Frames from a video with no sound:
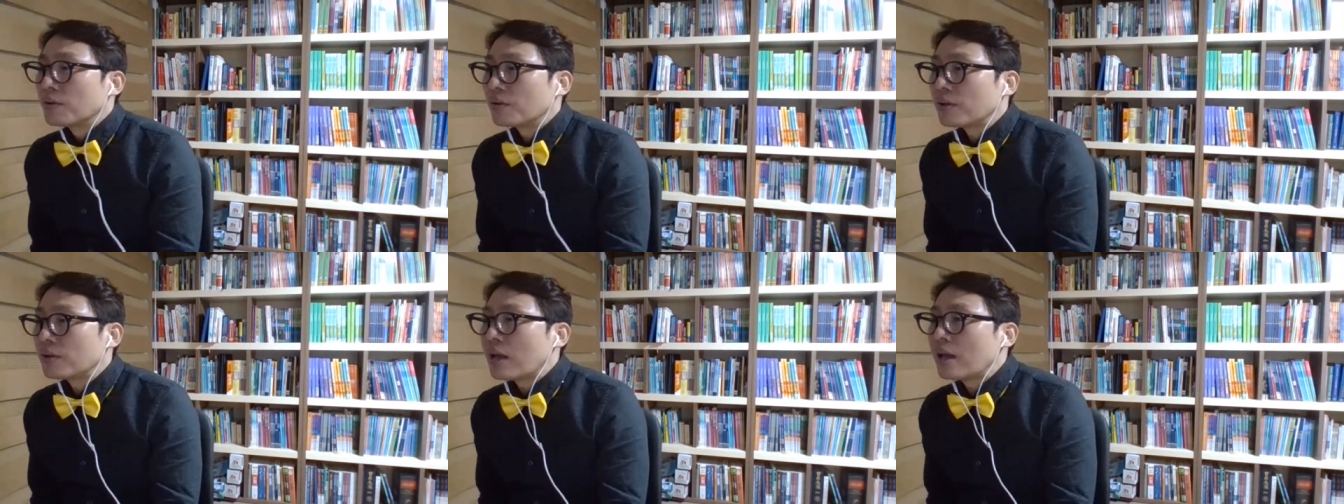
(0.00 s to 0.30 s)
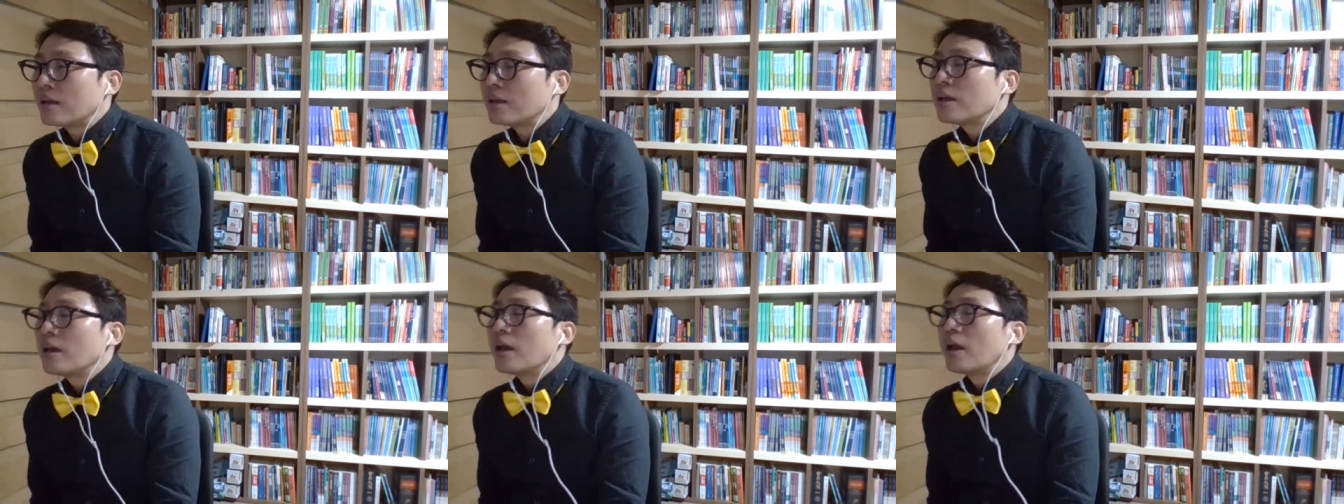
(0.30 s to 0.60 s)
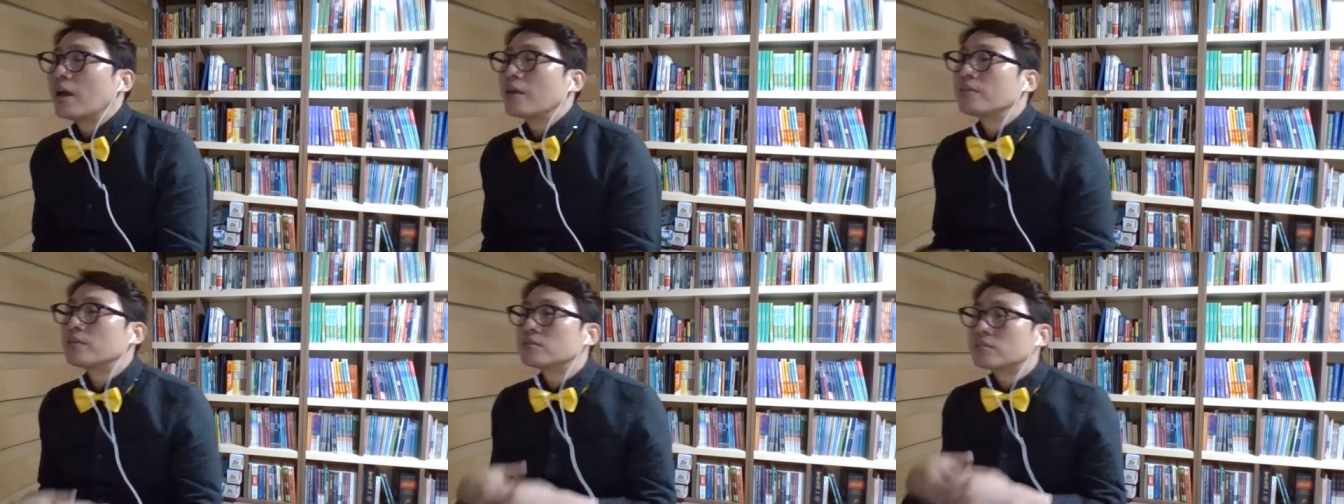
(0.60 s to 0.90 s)
Okay,
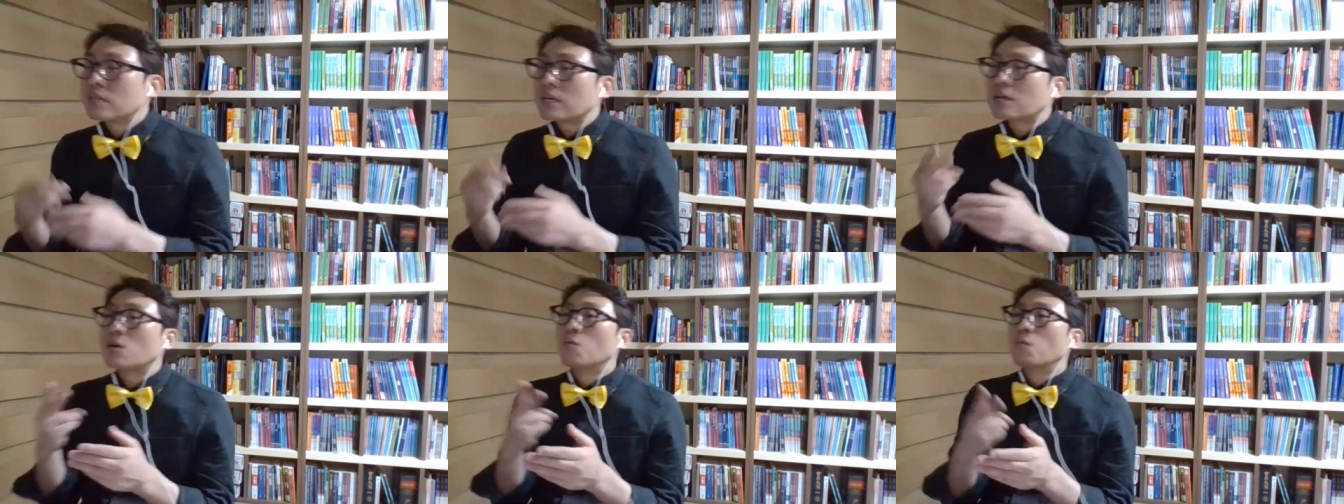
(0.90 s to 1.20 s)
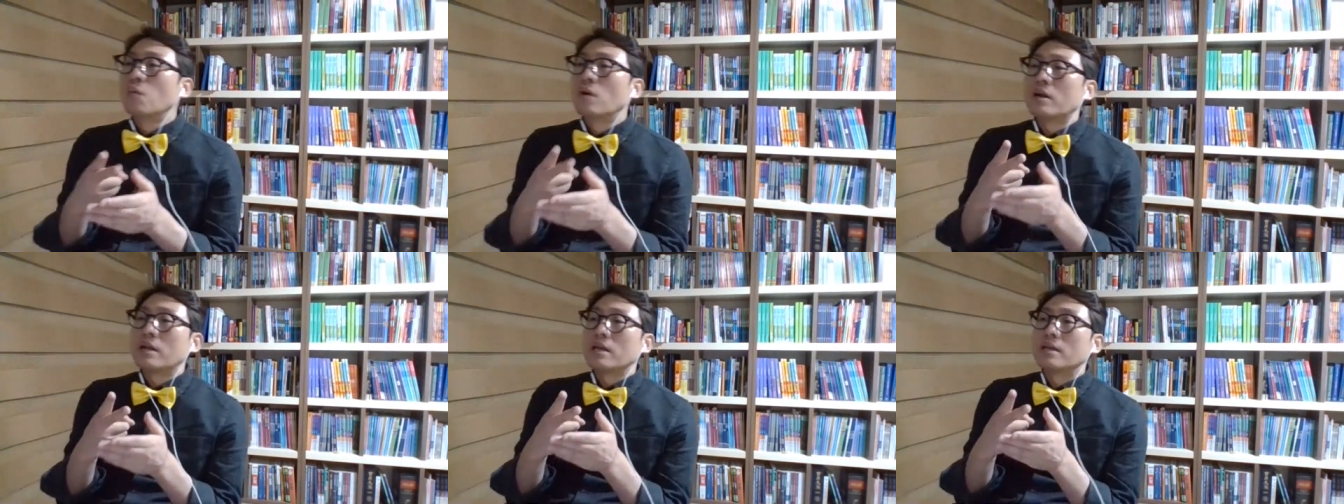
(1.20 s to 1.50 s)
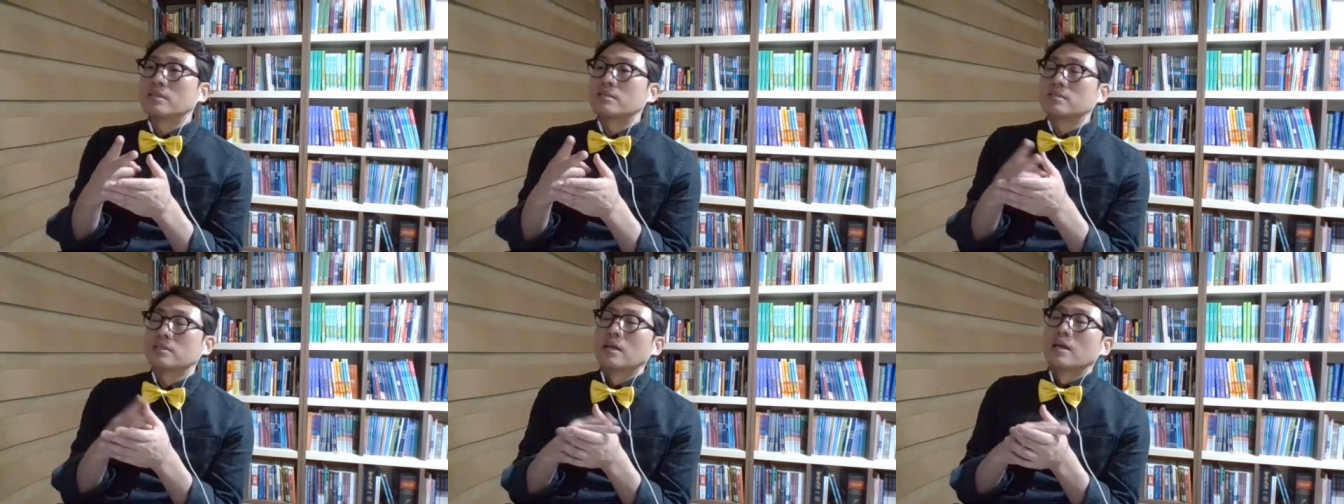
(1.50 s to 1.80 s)
and the second one
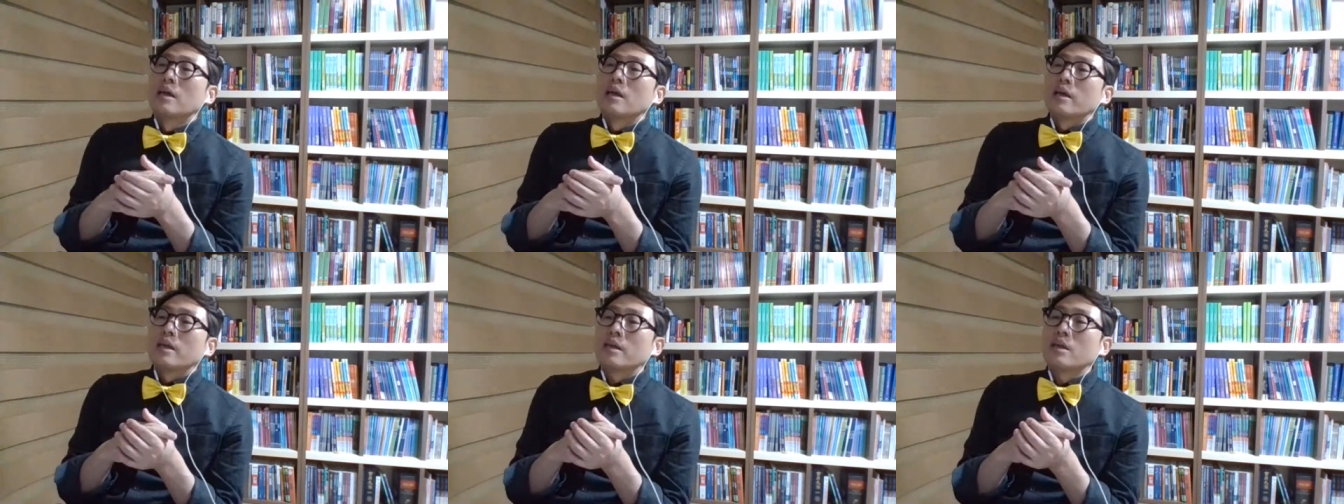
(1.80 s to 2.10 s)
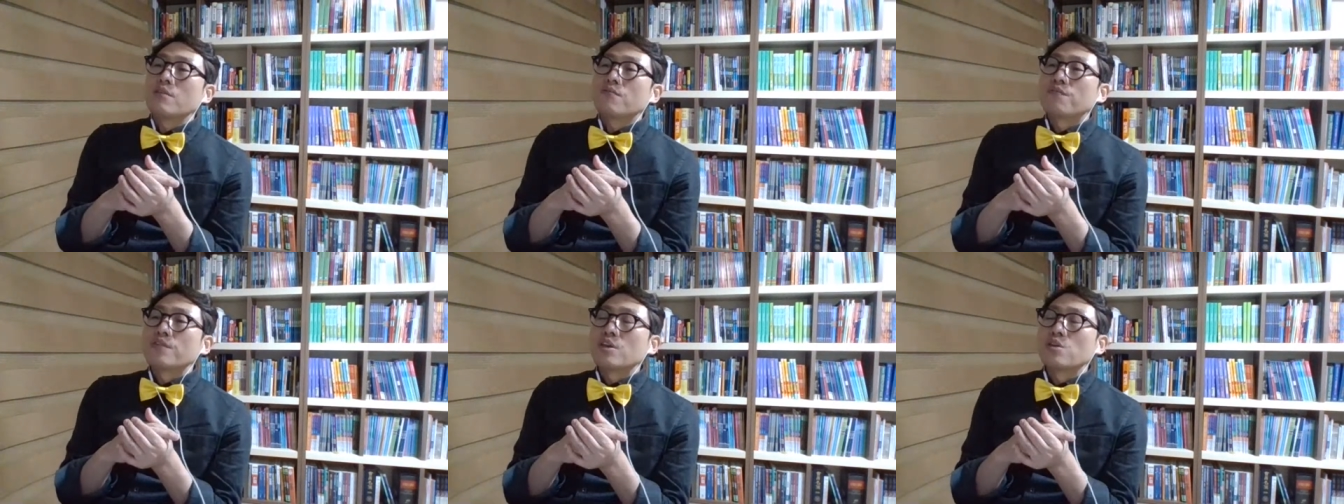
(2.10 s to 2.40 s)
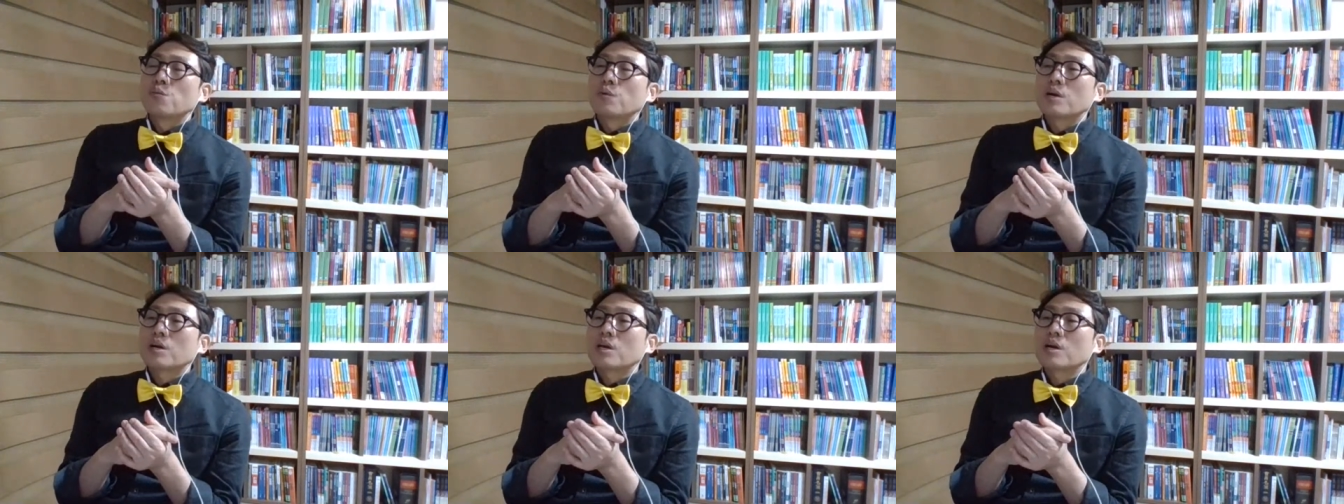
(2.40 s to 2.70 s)
is if
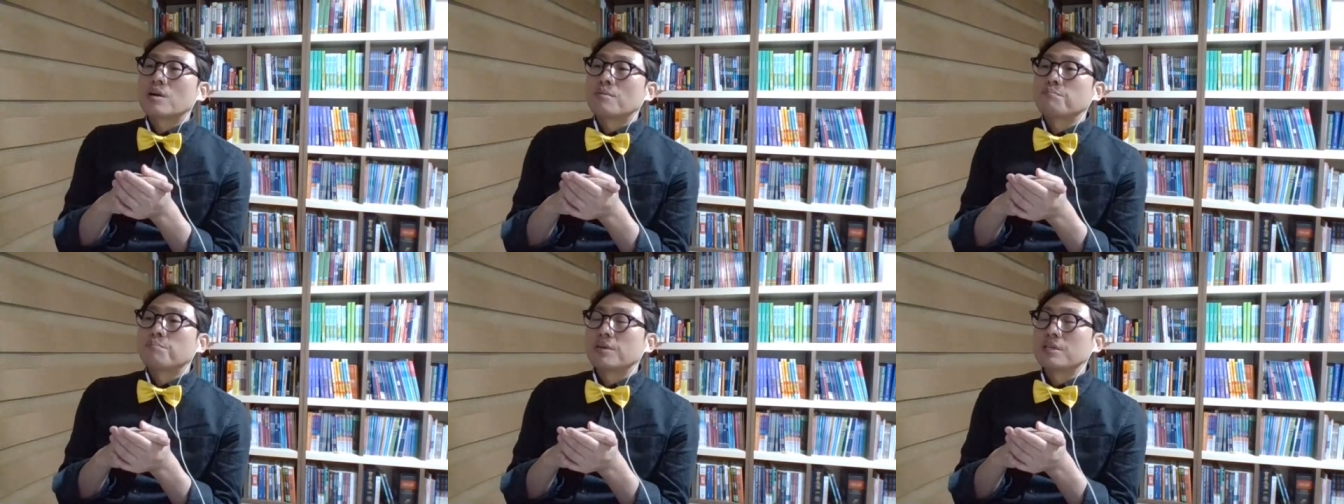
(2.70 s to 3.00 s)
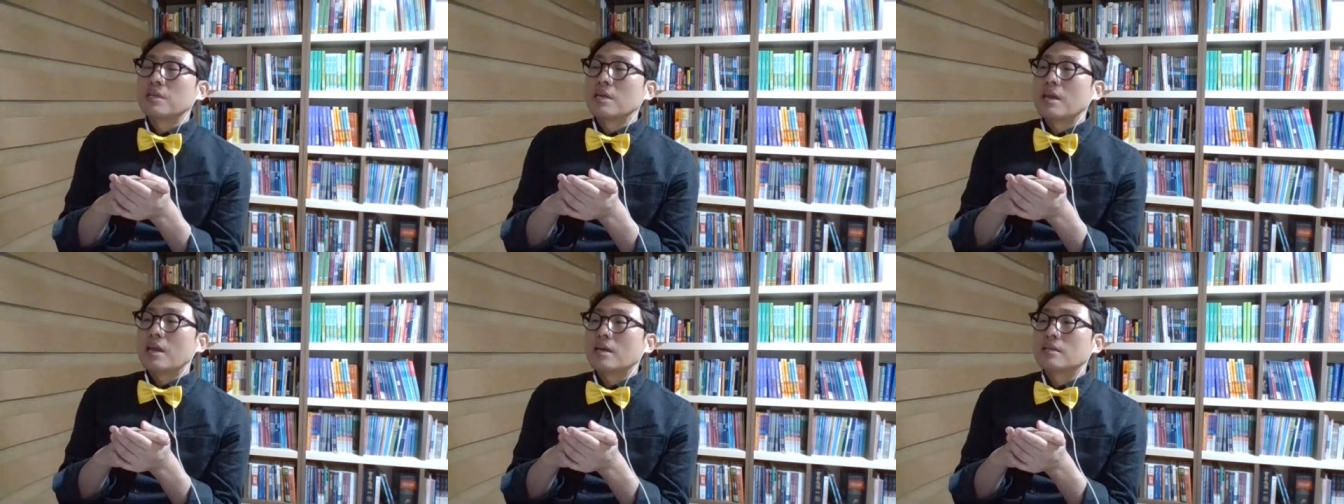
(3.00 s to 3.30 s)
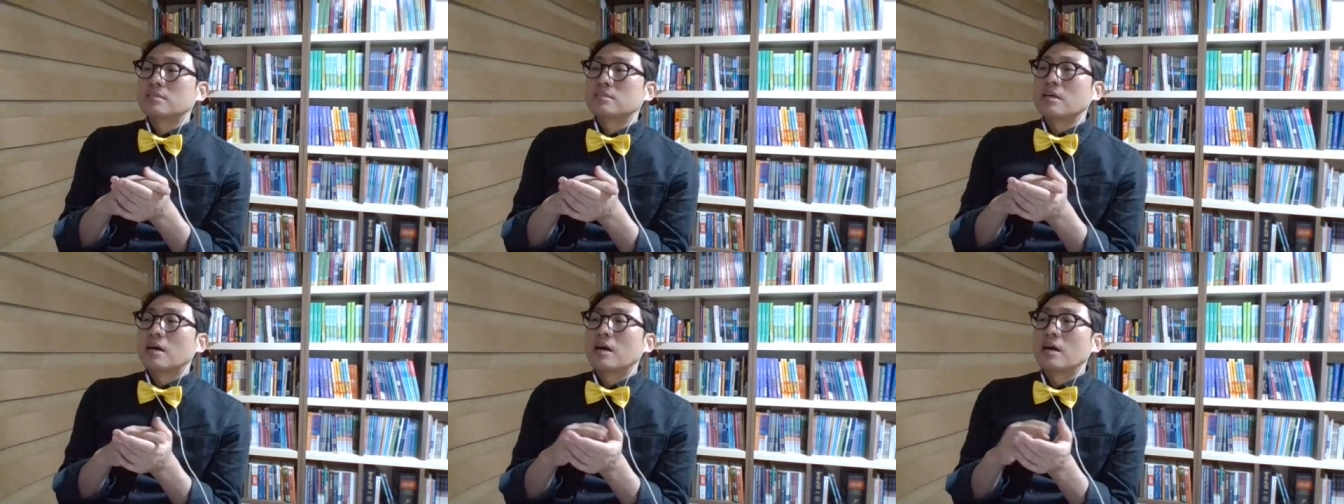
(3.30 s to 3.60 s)
your company
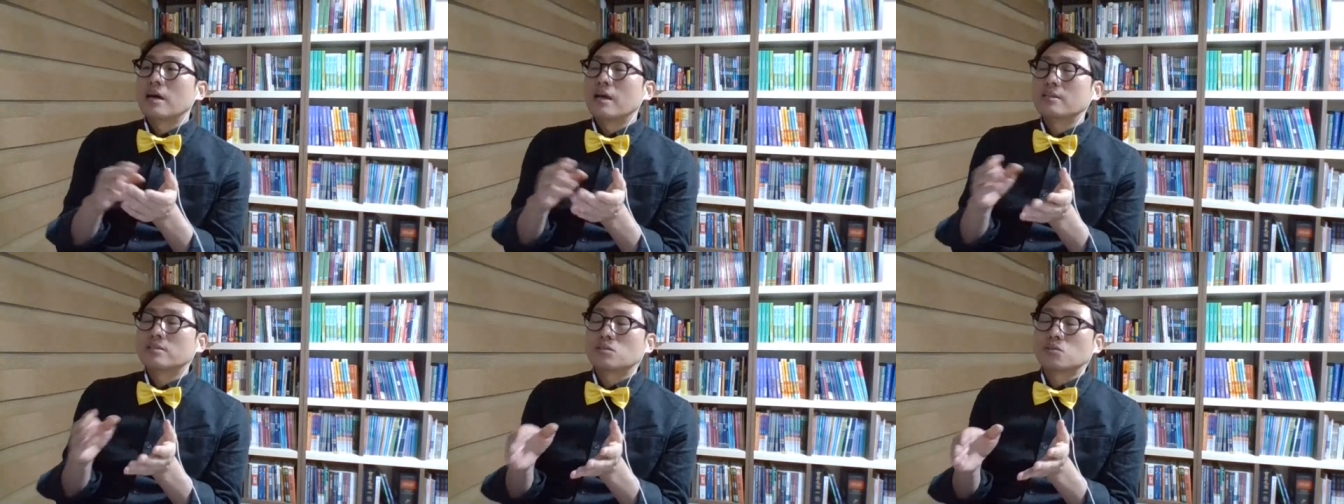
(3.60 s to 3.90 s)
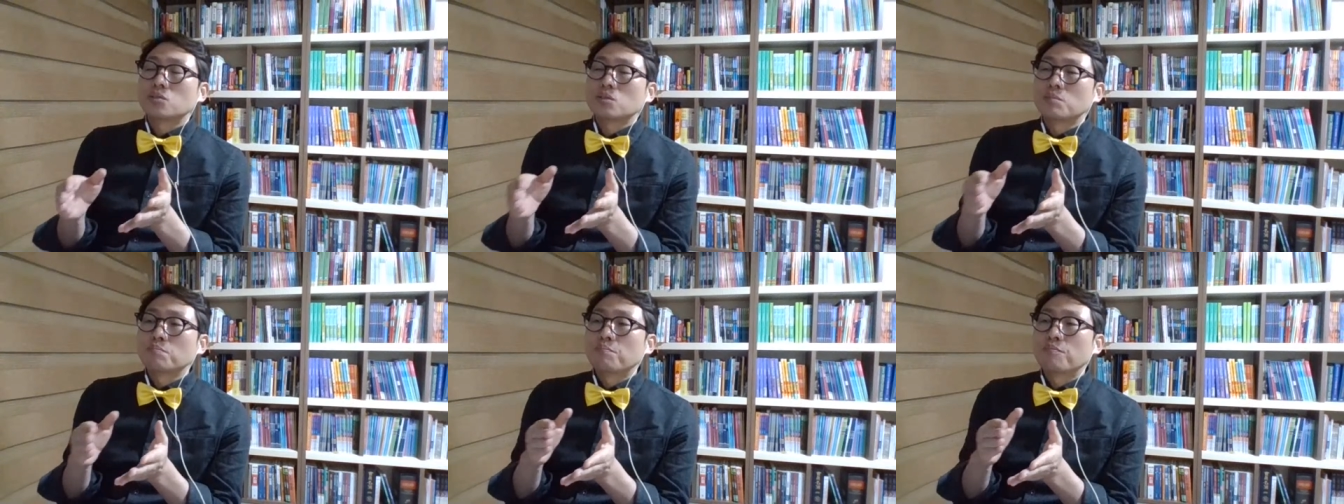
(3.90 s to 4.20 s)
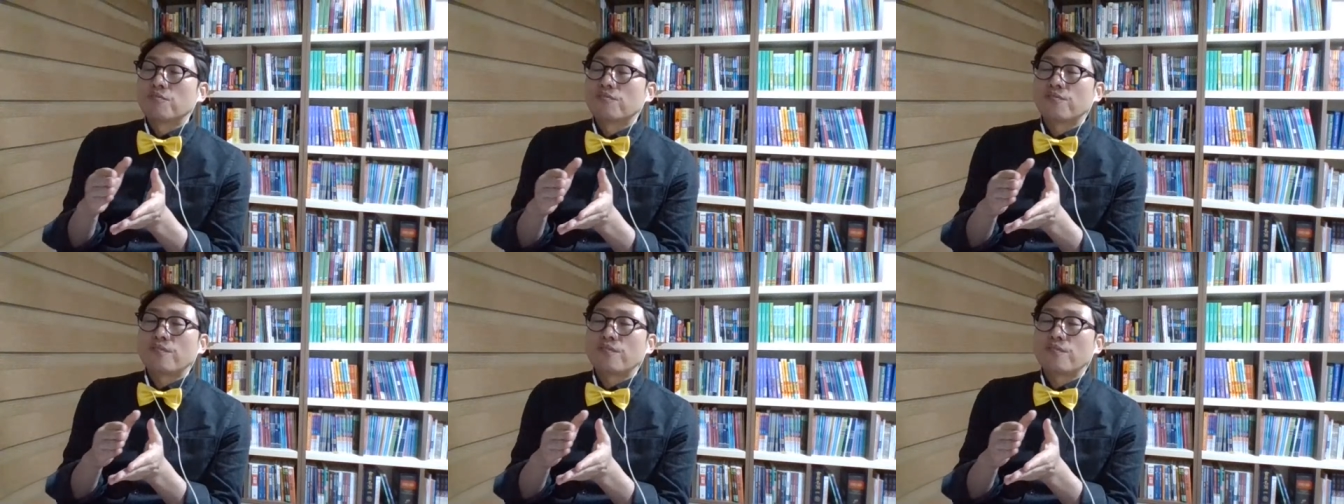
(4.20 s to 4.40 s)
is has some